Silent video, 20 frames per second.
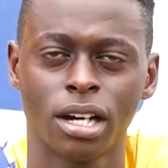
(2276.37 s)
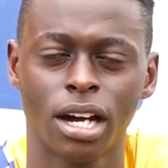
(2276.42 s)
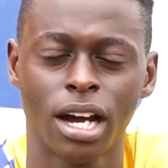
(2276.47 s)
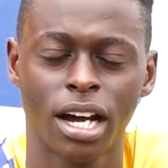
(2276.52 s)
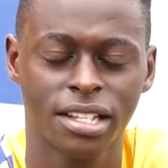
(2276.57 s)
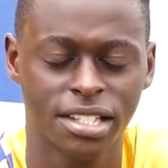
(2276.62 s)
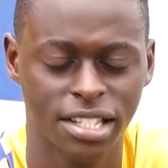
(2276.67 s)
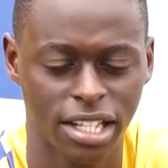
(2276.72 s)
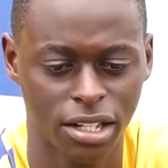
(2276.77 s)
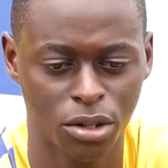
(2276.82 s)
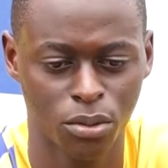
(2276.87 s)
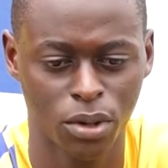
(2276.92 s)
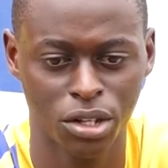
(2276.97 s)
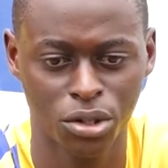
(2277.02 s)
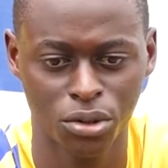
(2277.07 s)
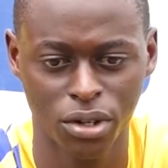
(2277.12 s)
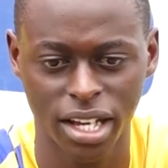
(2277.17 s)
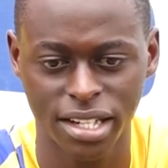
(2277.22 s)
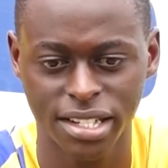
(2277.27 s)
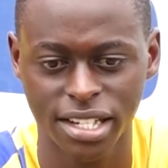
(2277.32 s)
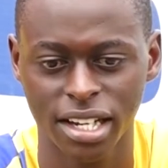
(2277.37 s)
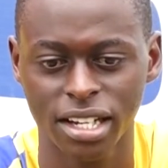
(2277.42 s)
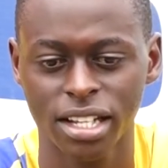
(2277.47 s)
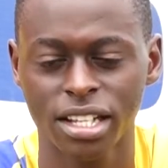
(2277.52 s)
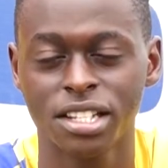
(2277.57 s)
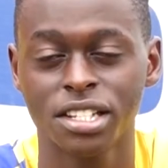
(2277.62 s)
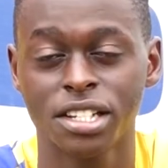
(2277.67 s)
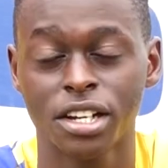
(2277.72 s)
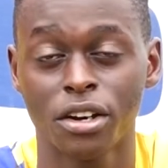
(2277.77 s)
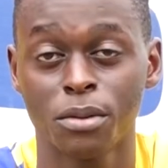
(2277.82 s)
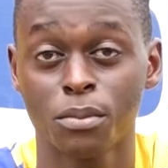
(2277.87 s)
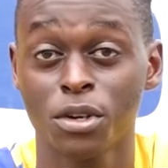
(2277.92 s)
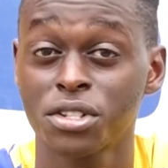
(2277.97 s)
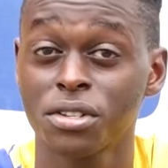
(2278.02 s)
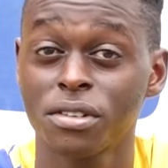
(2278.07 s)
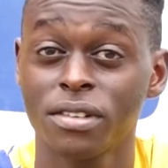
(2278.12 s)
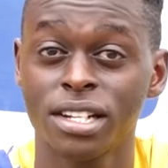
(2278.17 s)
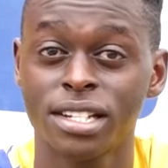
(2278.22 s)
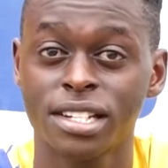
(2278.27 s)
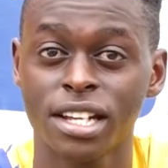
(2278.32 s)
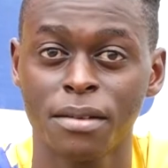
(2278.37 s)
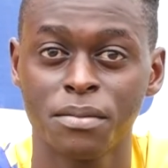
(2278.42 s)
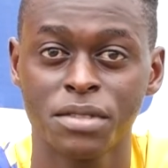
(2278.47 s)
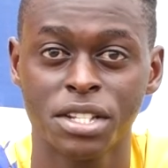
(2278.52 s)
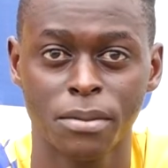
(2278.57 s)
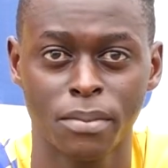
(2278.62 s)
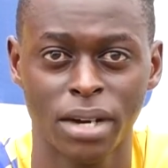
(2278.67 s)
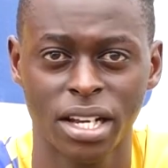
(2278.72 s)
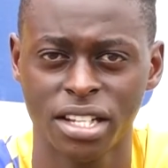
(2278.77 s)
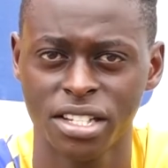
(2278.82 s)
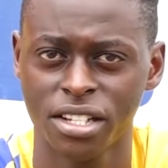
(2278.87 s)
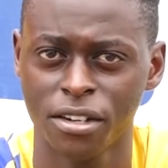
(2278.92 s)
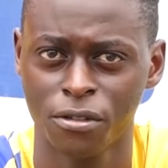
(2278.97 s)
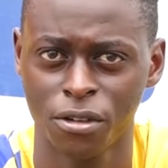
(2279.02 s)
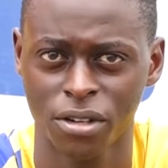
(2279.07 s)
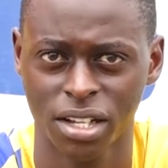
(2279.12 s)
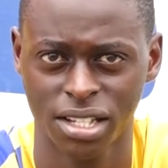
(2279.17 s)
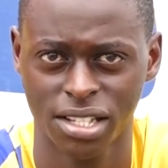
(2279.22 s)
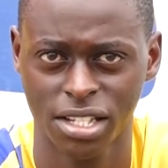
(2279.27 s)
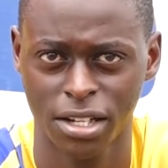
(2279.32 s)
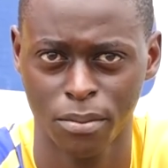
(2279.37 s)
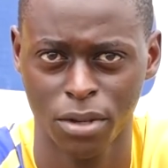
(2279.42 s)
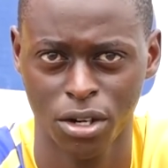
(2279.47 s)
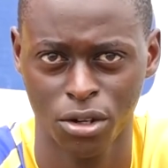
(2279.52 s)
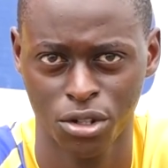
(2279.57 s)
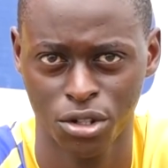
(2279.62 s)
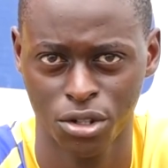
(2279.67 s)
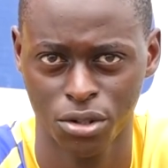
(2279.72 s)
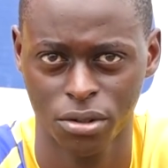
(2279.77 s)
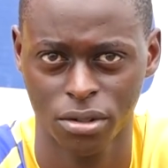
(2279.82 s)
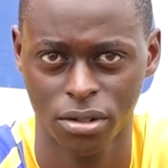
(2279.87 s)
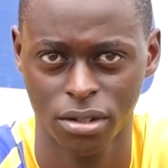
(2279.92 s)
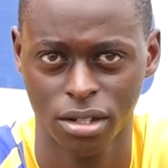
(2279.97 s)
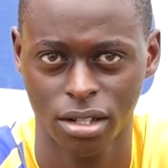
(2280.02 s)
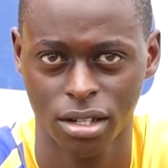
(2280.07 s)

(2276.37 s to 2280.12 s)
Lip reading: actually, when you get an injury, most of the times the manager forgets about you.